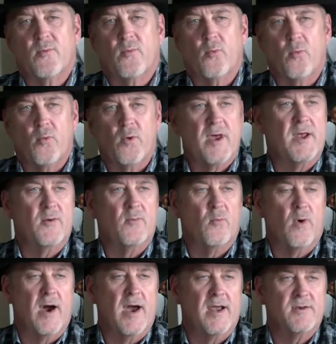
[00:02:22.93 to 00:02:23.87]
red
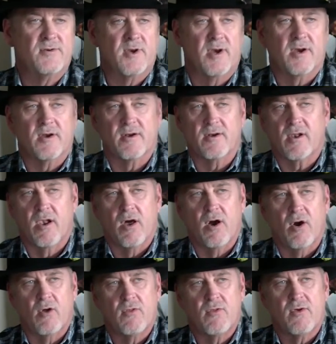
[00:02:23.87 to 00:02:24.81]
and white checkered
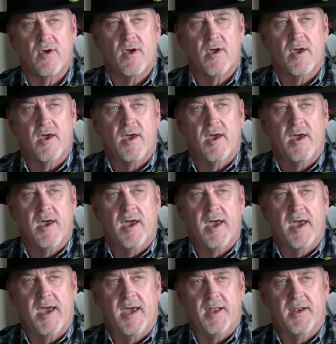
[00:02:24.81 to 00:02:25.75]
cloth,
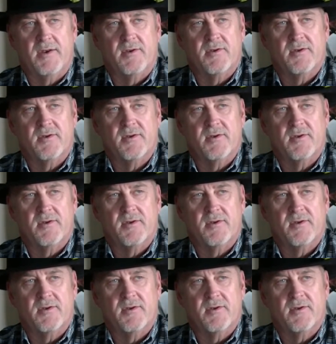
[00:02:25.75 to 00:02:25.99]
and